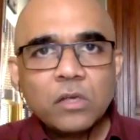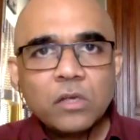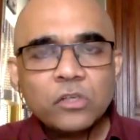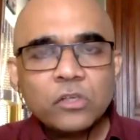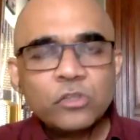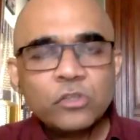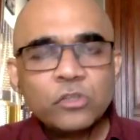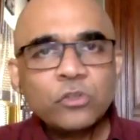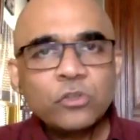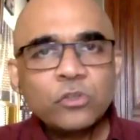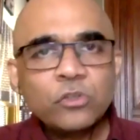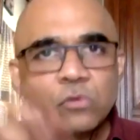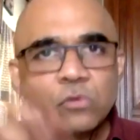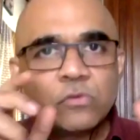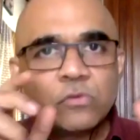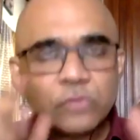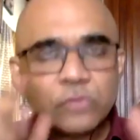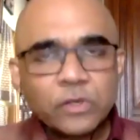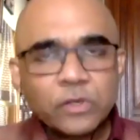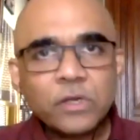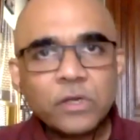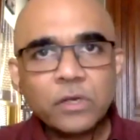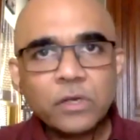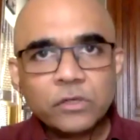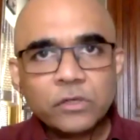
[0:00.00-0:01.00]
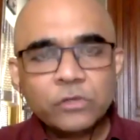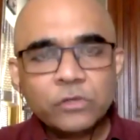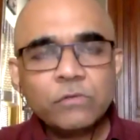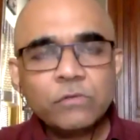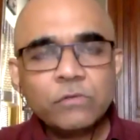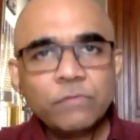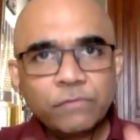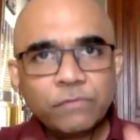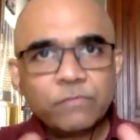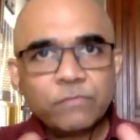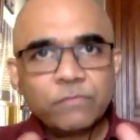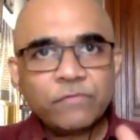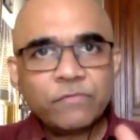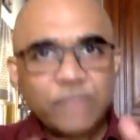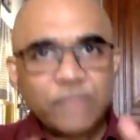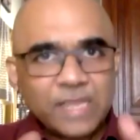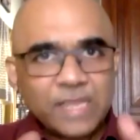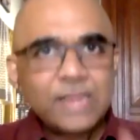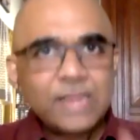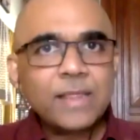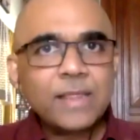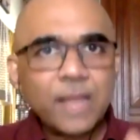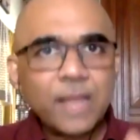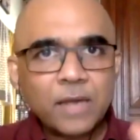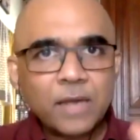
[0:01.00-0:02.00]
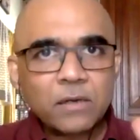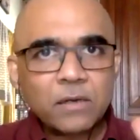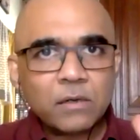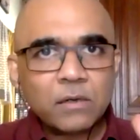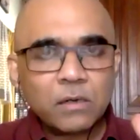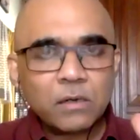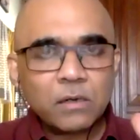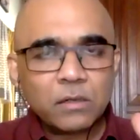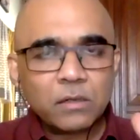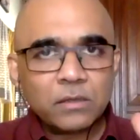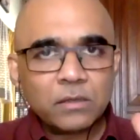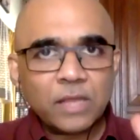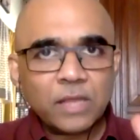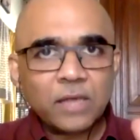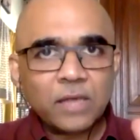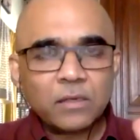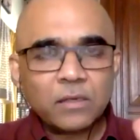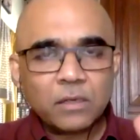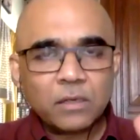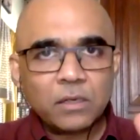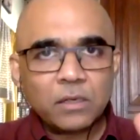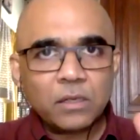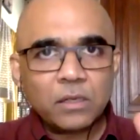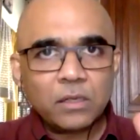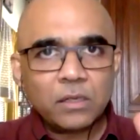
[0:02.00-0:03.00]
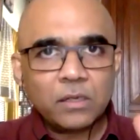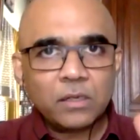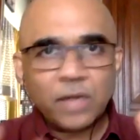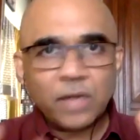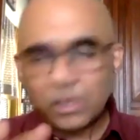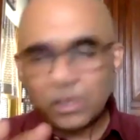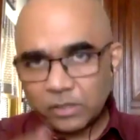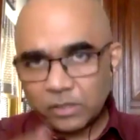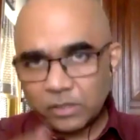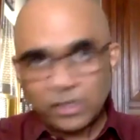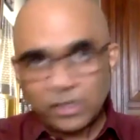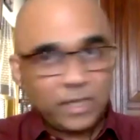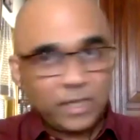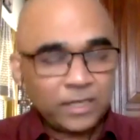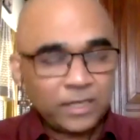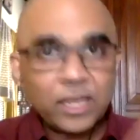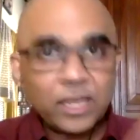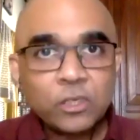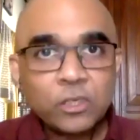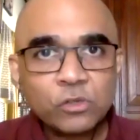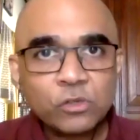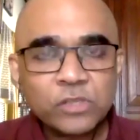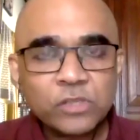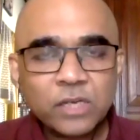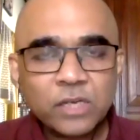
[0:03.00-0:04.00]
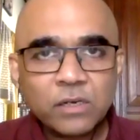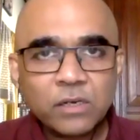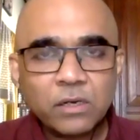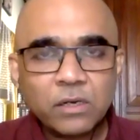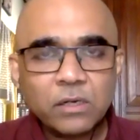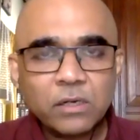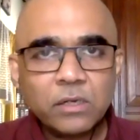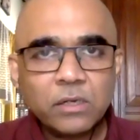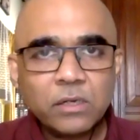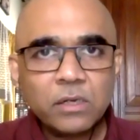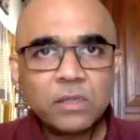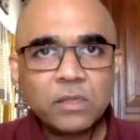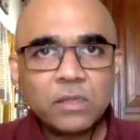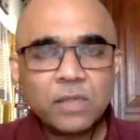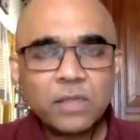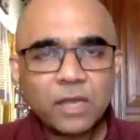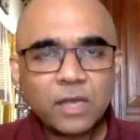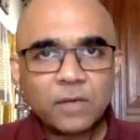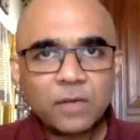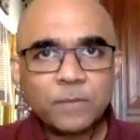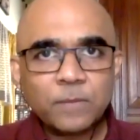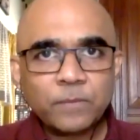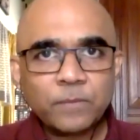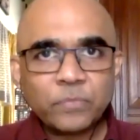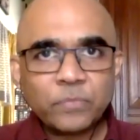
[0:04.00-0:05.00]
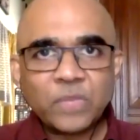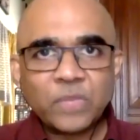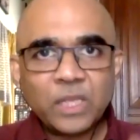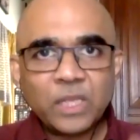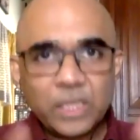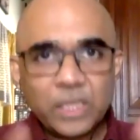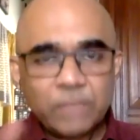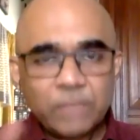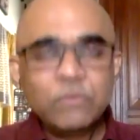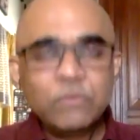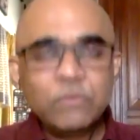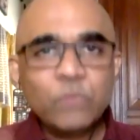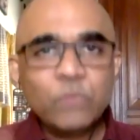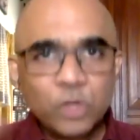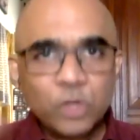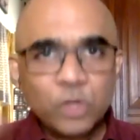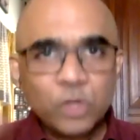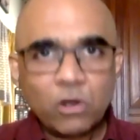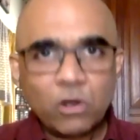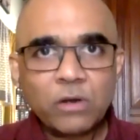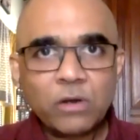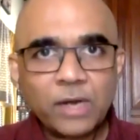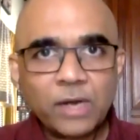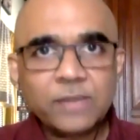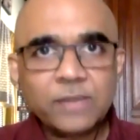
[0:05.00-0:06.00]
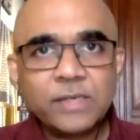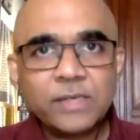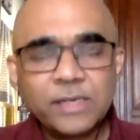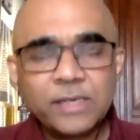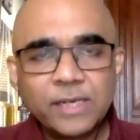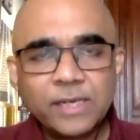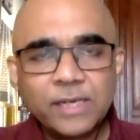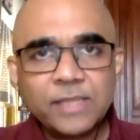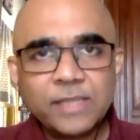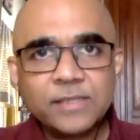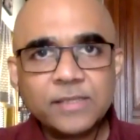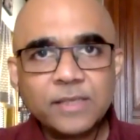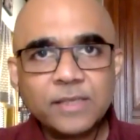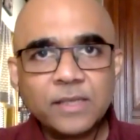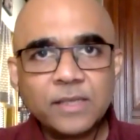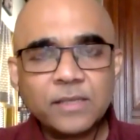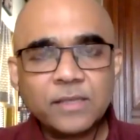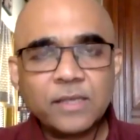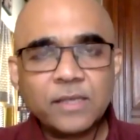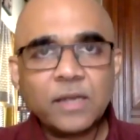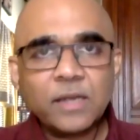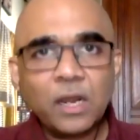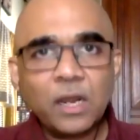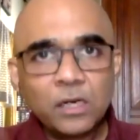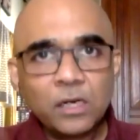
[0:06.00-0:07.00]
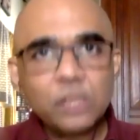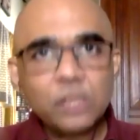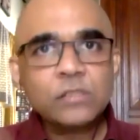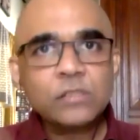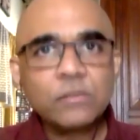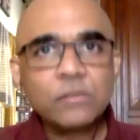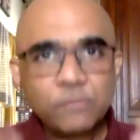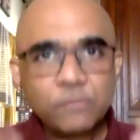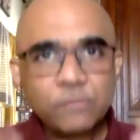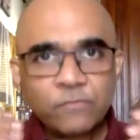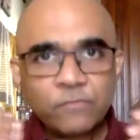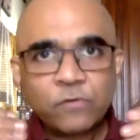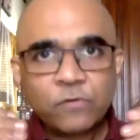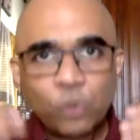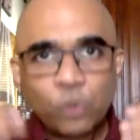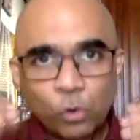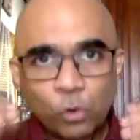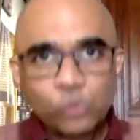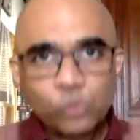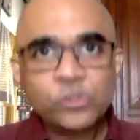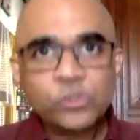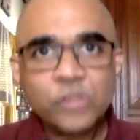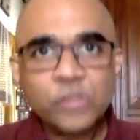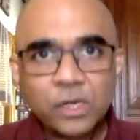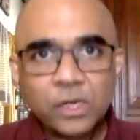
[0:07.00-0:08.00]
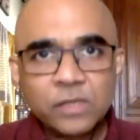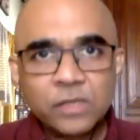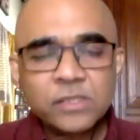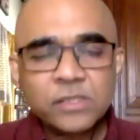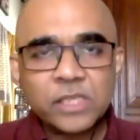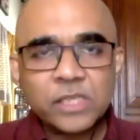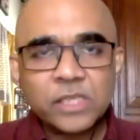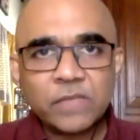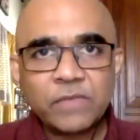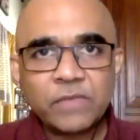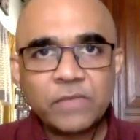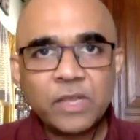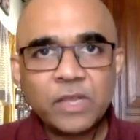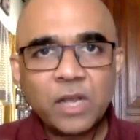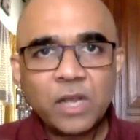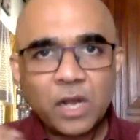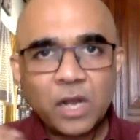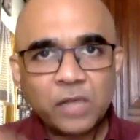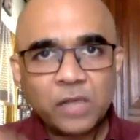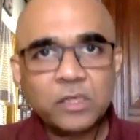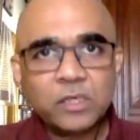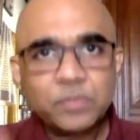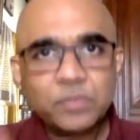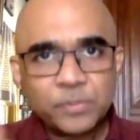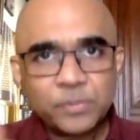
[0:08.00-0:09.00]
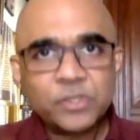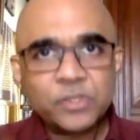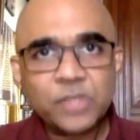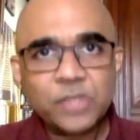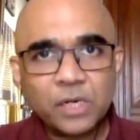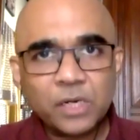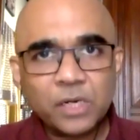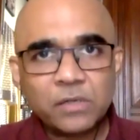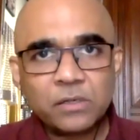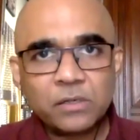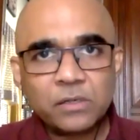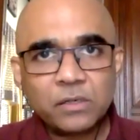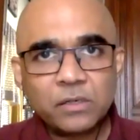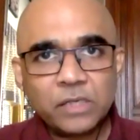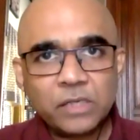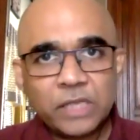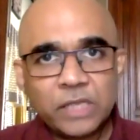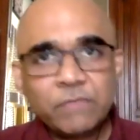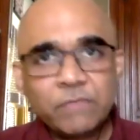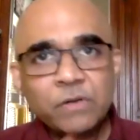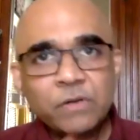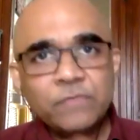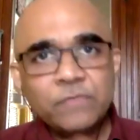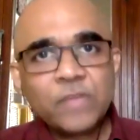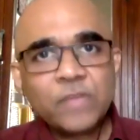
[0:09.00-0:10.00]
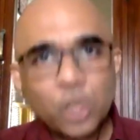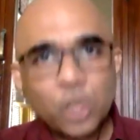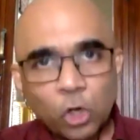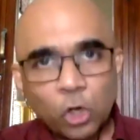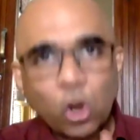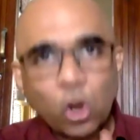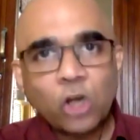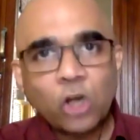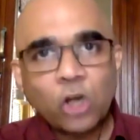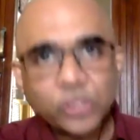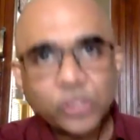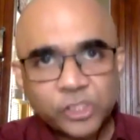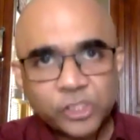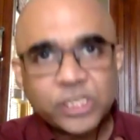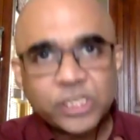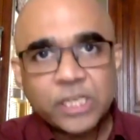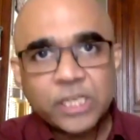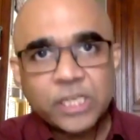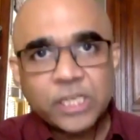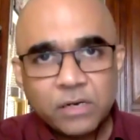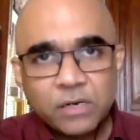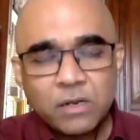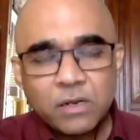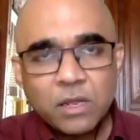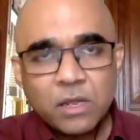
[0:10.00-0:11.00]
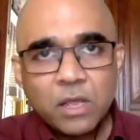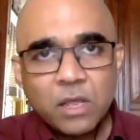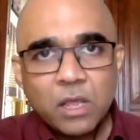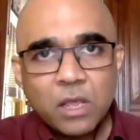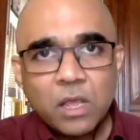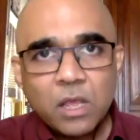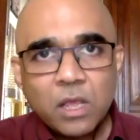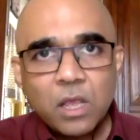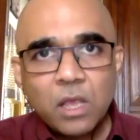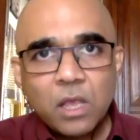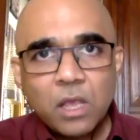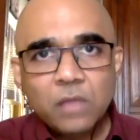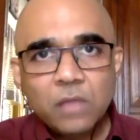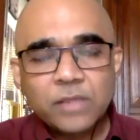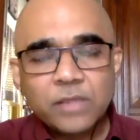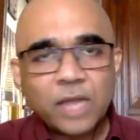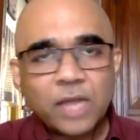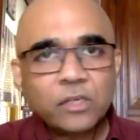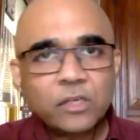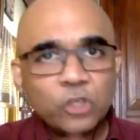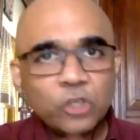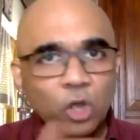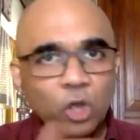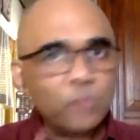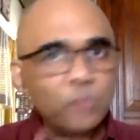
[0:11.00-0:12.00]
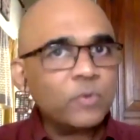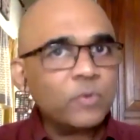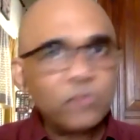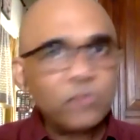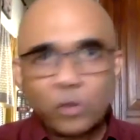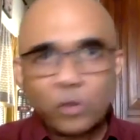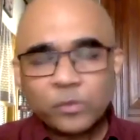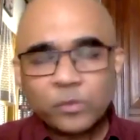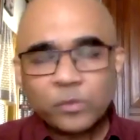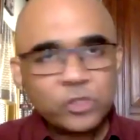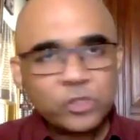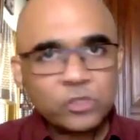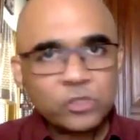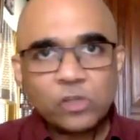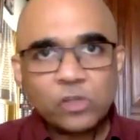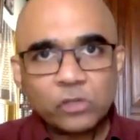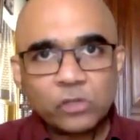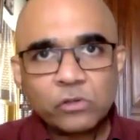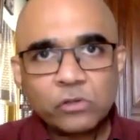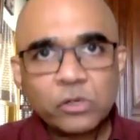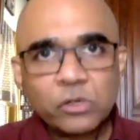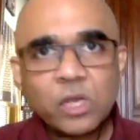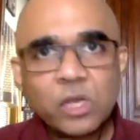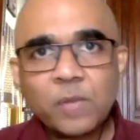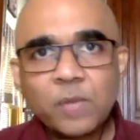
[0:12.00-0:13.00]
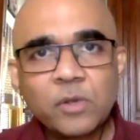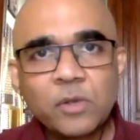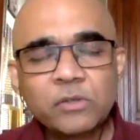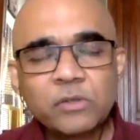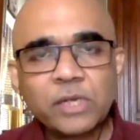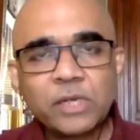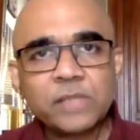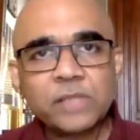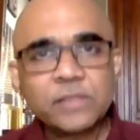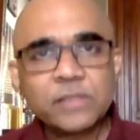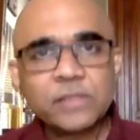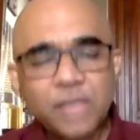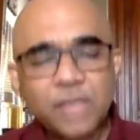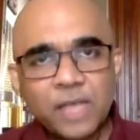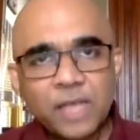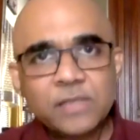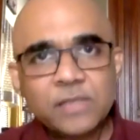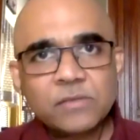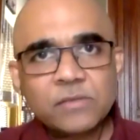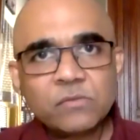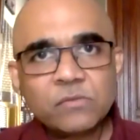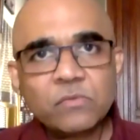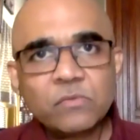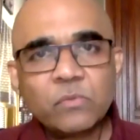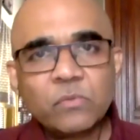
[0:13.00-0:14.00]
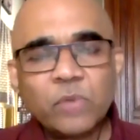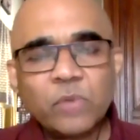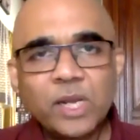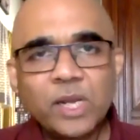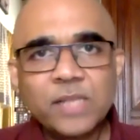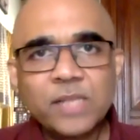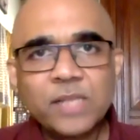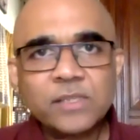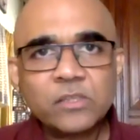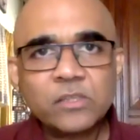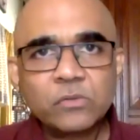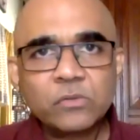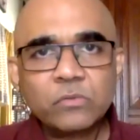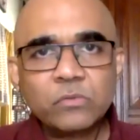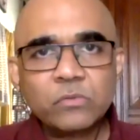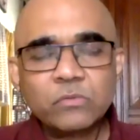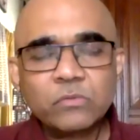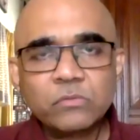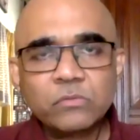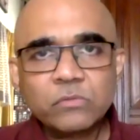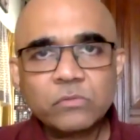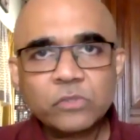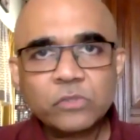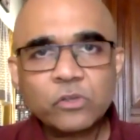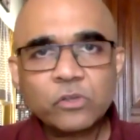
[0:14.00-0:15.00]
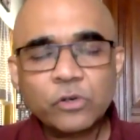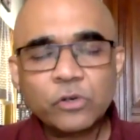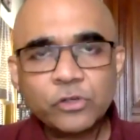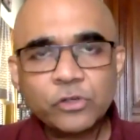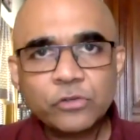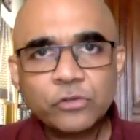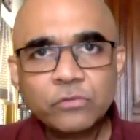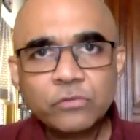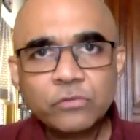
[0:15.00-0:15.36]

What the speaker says: Do you feel that like you said earlier, that even with your acting, let's say, that unless the co-star is giving 100%, even if they're not seen, that your performance is not going to come out as well as it's going to?